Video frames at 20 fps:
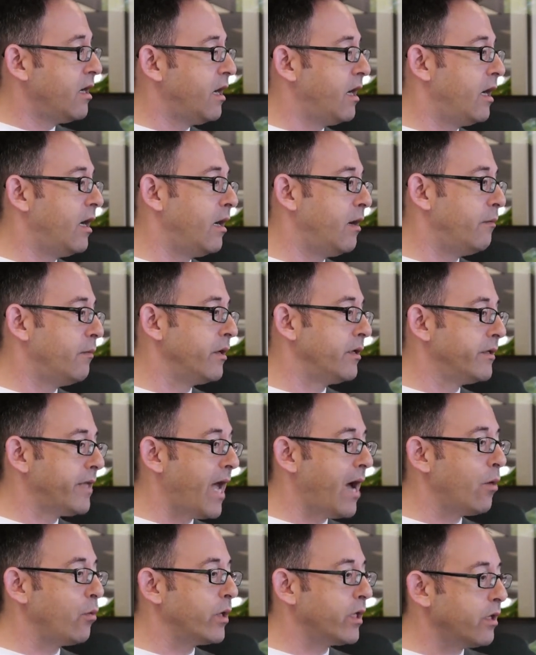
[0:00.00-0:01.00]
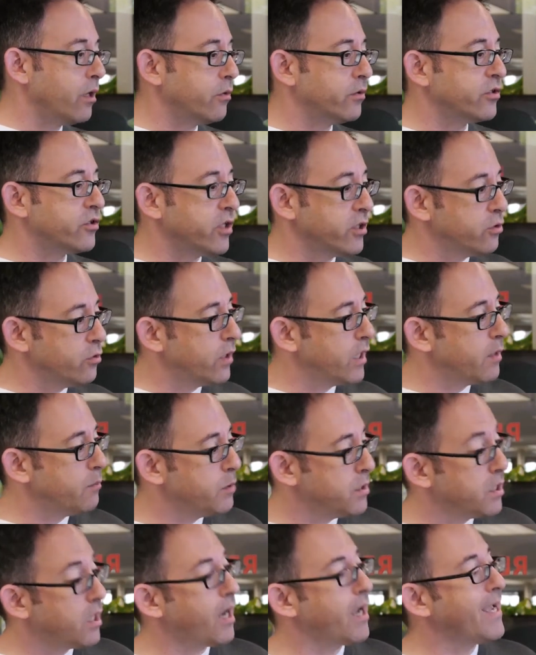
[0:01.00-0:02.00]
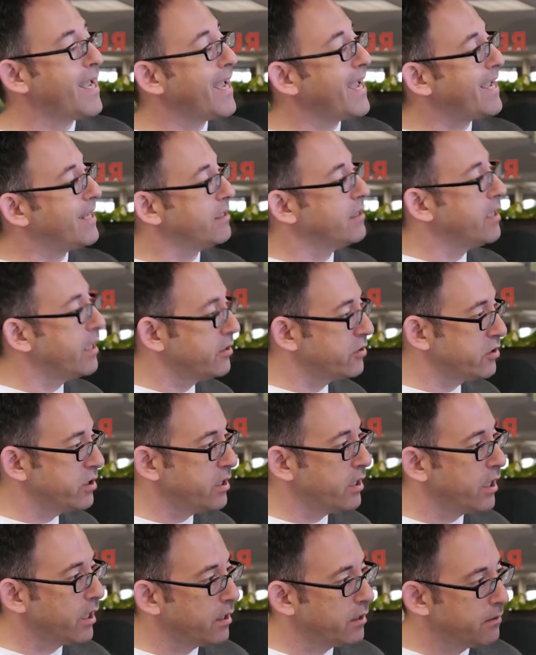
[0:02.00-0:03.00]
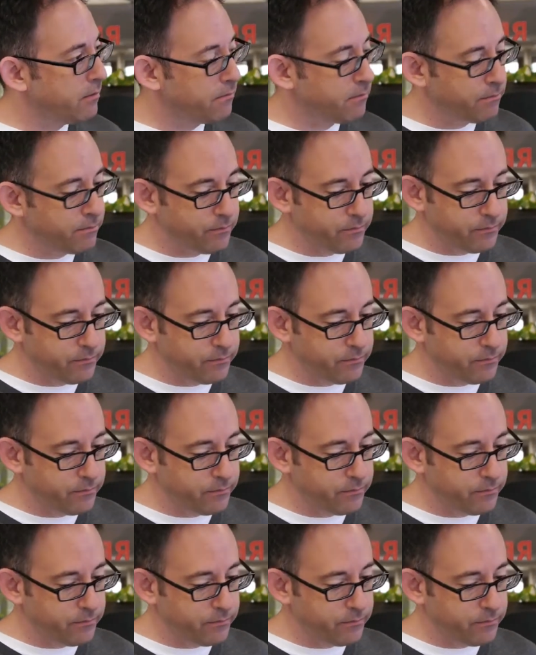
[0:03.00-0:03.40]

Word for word: Um, now we go and say do an A P I and an S D K. Cool.